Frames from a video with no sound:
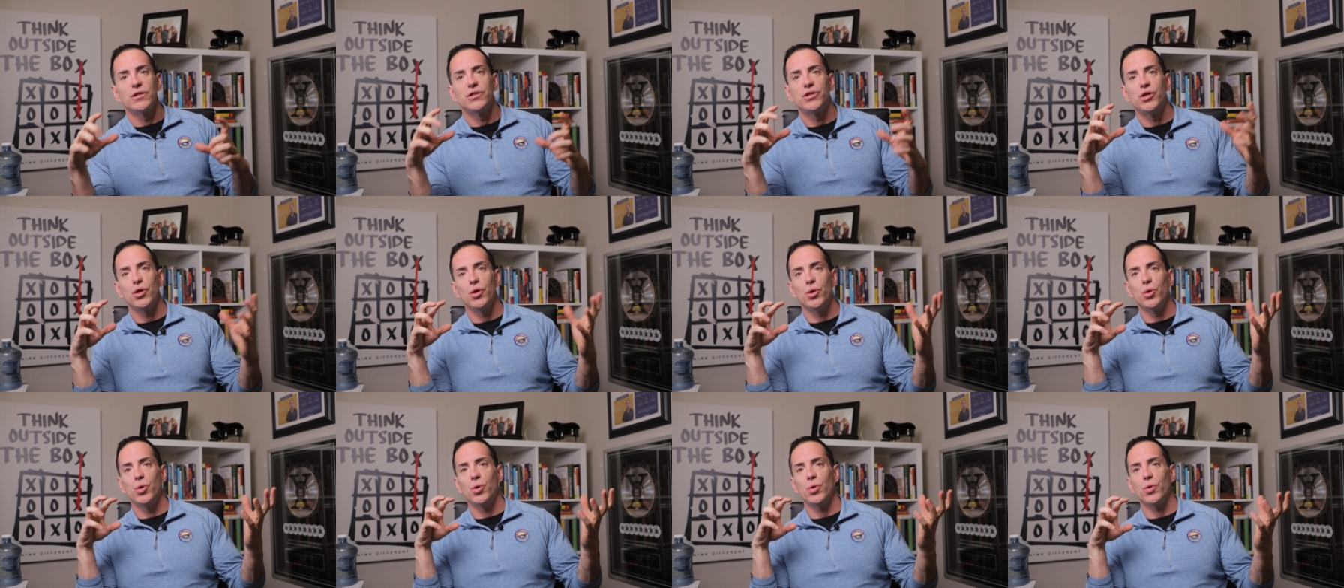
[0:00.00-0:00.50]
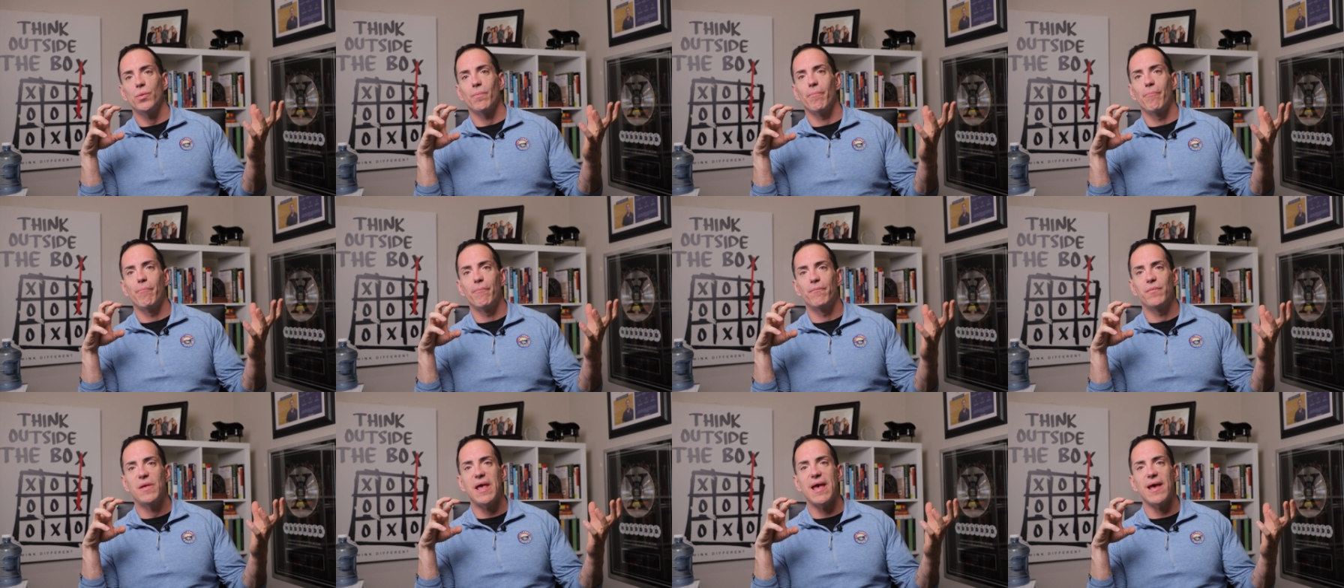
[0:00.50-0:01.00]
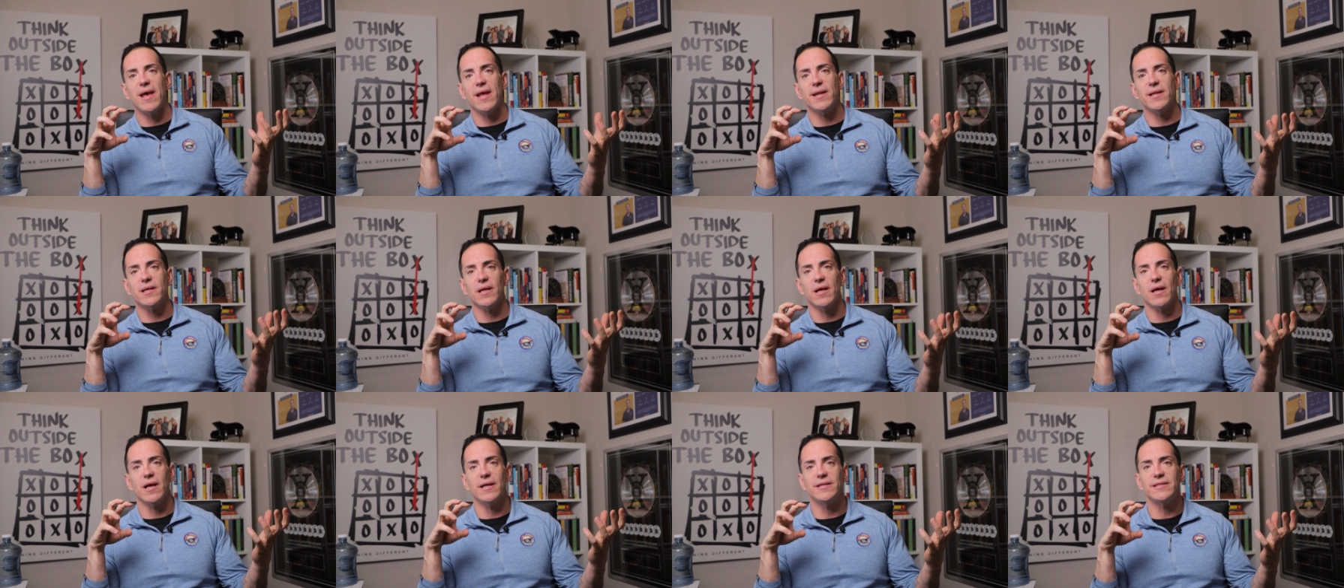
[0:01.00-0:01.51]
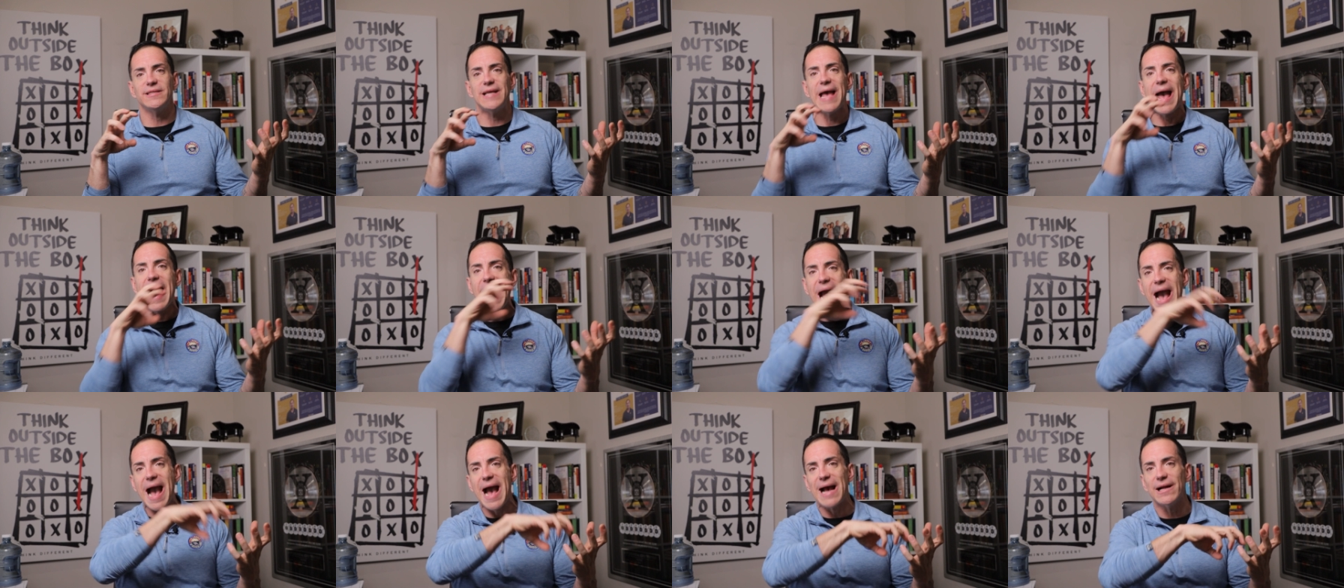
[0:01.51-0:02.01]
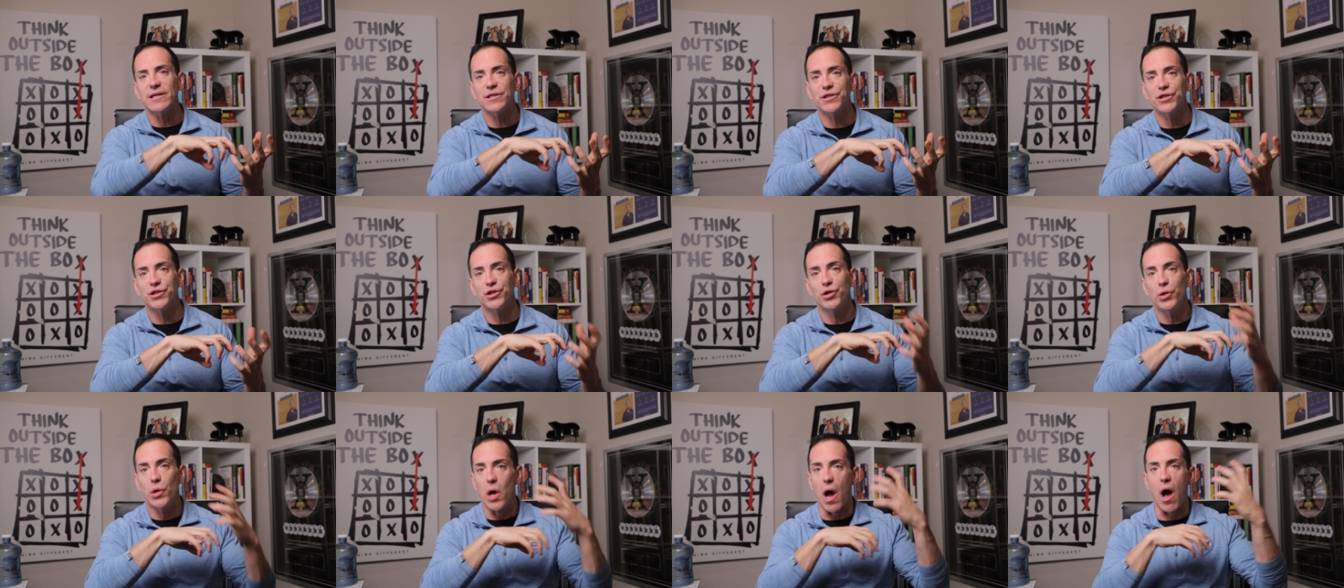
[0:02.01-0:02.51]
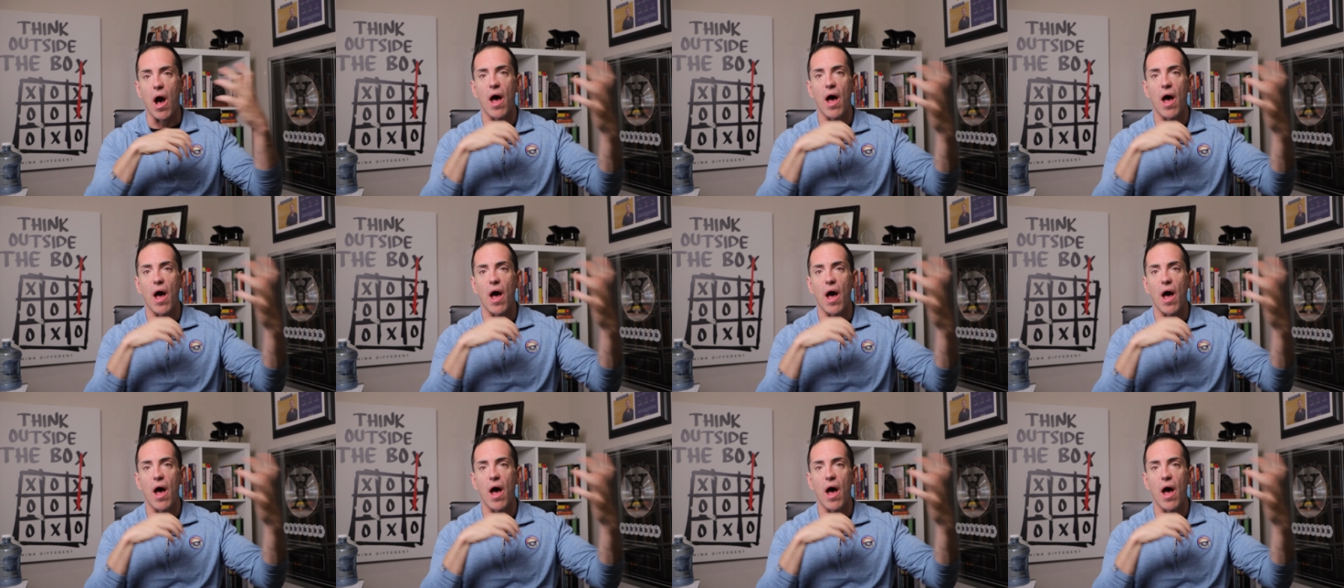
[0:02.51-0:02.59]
to get attached to